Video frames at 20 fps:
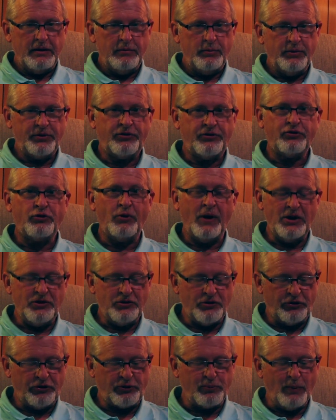Mrs.
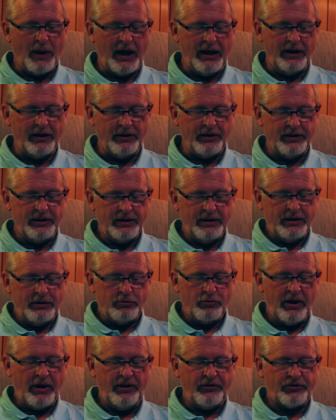Granger smiled,
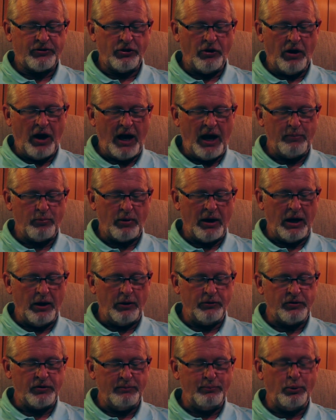raised her
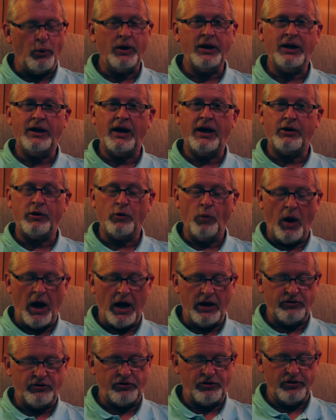eyebrows, and pointed at her
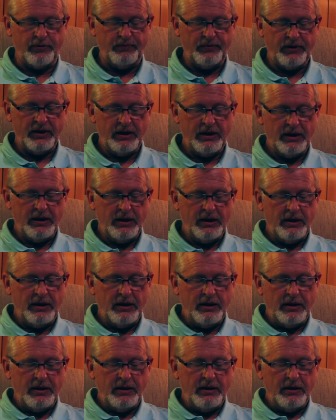watch.
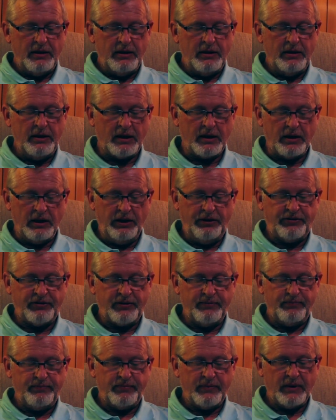
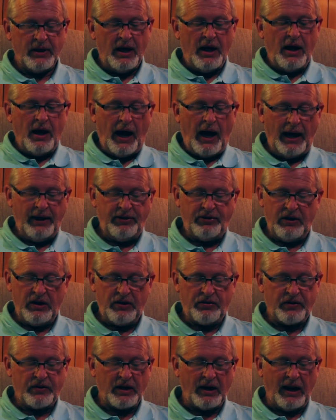"Nicholas, I
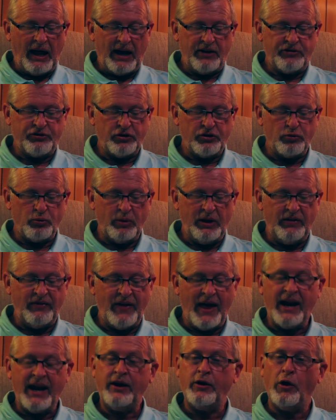think the class should read
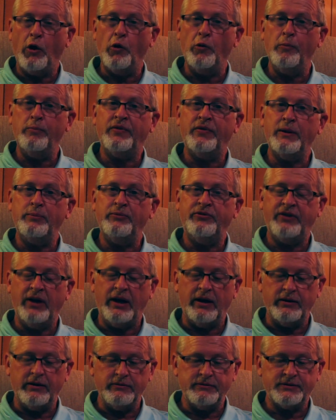that at home
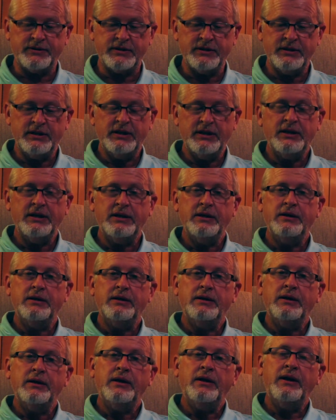themselves.
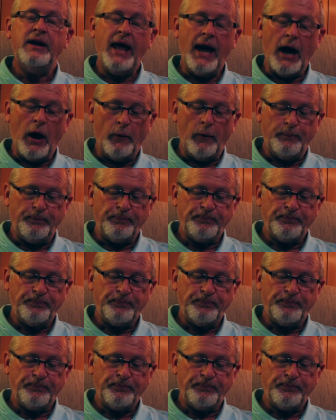Now."